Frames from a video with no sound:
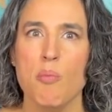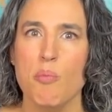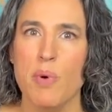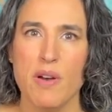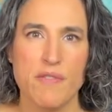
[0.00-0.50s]

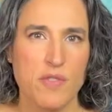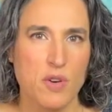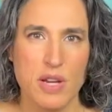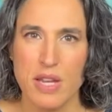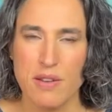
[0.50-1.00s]
But
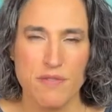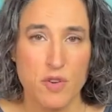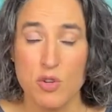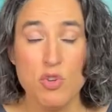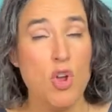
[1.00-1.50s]
for it,
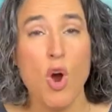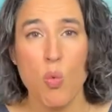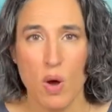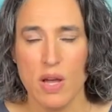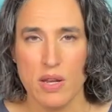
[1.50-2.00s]
for no
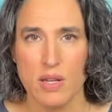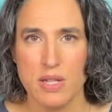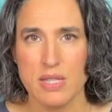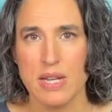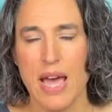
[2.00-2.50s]
one
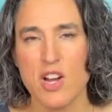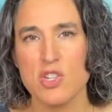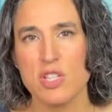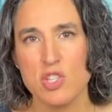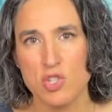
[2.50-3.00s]
does it
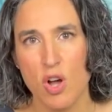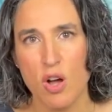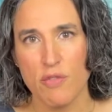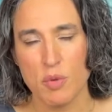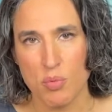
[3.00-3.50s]
actually
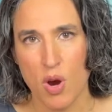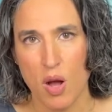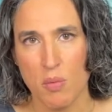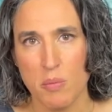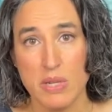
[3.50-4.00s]
solve the
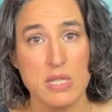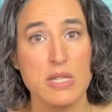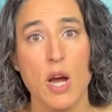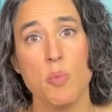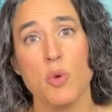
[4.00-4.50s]
problem. It doesn't
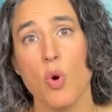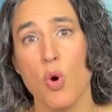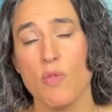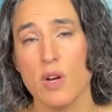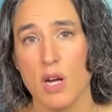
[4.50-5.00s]
help you
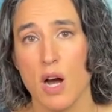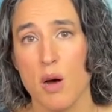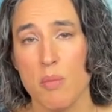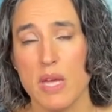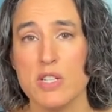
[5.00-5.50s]

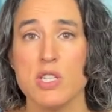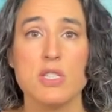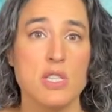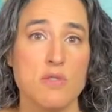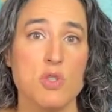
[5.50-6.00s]
overcome. It
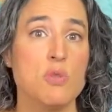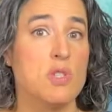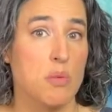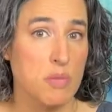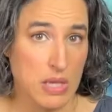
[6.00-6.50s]
just gives you
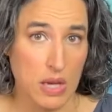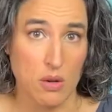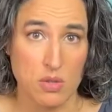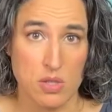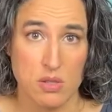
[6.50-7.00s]
something
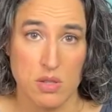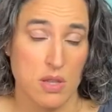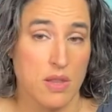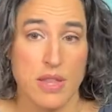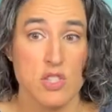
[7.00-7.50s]
else.
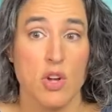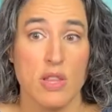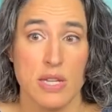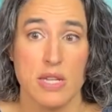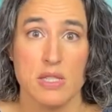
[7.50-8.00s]
It, that's all
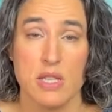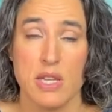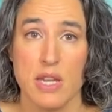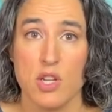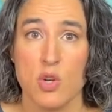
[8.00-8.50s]
it is. It,
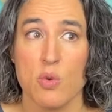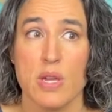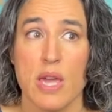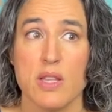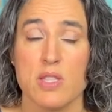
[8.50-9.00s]
it
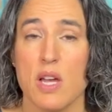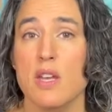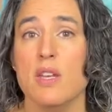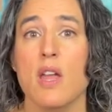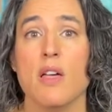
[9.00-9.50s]
creates
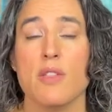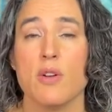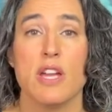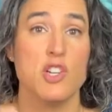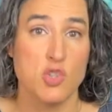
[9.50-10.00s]
another
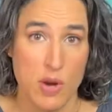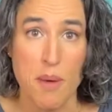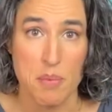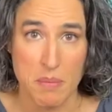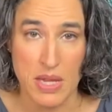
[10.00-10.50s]

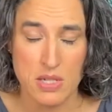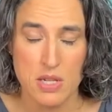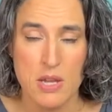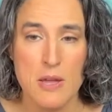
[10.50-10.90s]
entrapment.